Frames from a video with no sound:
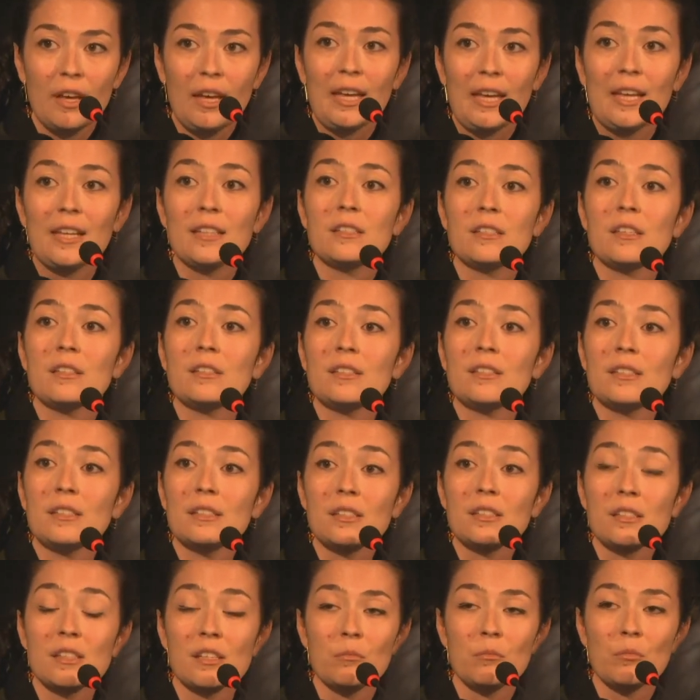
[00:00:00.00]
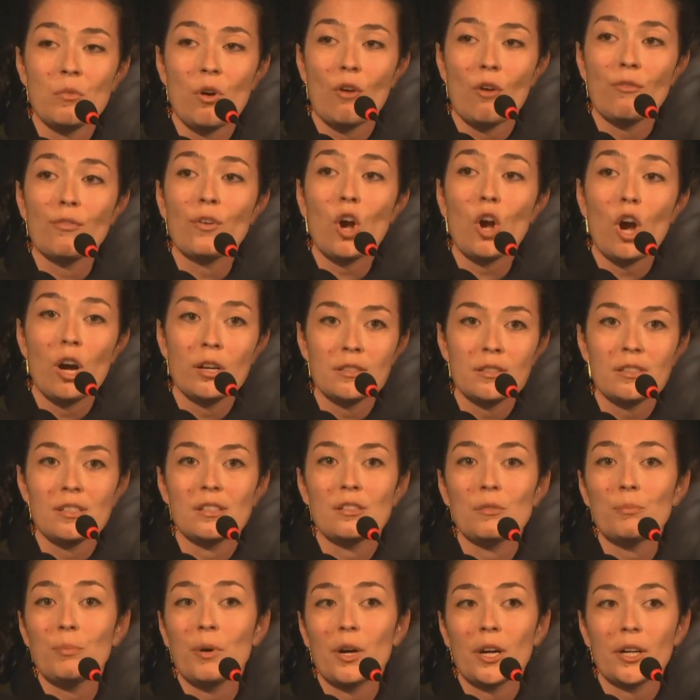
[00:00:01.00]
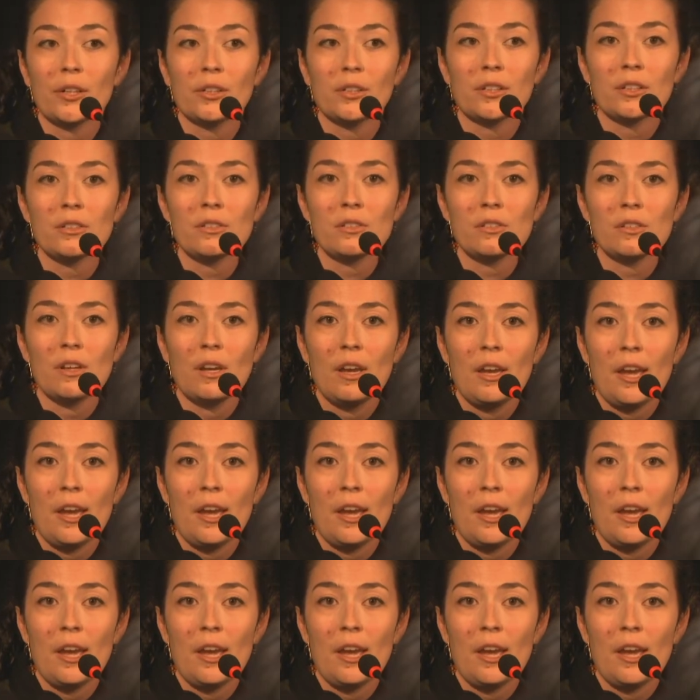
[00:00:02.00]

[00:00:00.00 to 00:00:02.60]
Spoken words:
is a system of content partners.